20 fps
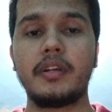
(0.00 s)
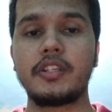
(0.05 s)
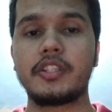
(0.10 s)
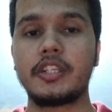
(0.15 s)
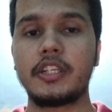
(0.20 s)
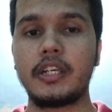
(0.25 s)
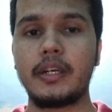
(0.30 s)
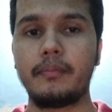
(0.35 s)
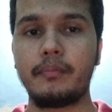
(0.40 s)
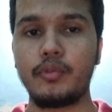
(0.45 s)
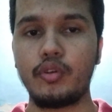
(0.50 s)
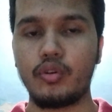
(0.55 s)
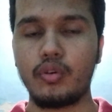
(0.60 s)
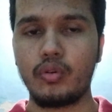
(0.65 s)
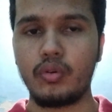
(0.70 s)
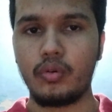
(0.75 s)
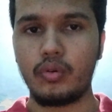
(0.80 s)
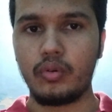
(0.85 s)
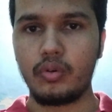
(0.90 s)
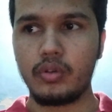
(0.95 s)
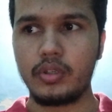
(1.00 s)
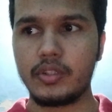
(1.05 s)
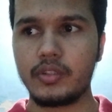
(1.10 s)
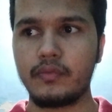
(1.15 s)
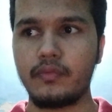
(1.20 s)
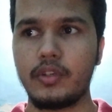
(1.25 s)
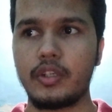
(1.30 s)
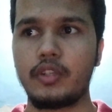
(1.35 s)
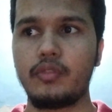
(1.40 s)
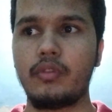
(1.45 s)
brushing up your
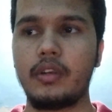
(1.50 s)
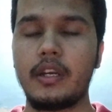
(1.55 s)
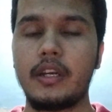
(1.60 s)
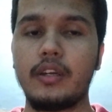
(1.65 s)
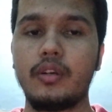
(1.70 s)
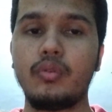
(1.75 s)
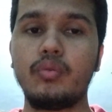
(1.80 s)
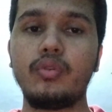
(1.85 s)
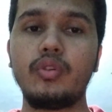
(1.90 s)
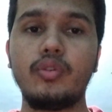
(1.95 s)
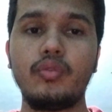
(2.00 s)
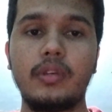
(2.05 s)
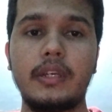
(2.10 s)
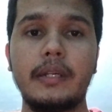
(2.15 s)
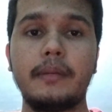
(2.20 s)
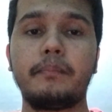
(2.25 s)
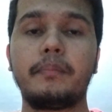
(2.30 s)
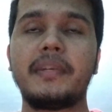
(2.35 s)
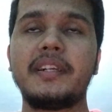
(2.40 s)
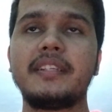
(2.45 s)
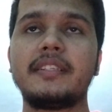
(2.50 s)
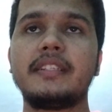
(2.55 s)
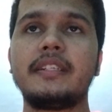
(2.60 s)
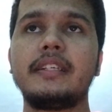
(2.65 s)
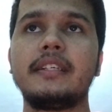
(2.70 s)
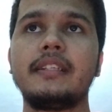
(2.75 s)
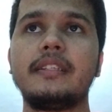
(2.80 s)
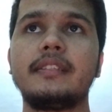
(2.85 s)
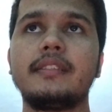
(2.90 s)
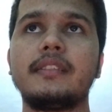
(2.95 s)
notes, what you can do, you can
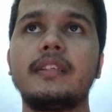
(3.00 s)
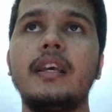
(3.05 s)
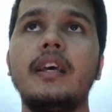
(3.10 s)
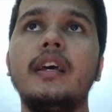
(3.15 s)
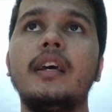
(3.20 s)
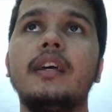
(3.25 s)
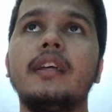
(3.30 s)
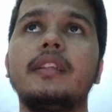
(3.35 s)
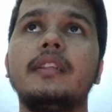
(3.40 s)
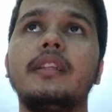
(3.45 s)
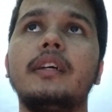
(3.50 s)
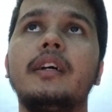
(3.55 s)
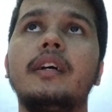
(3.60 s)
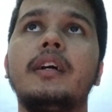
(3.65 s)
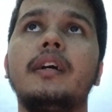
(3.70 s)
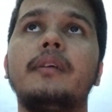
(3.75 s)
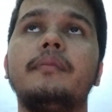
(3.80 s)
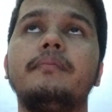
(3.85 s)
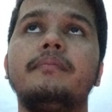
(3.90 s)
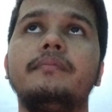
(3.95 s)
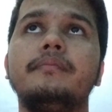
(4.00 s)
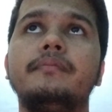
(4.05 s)
purchase the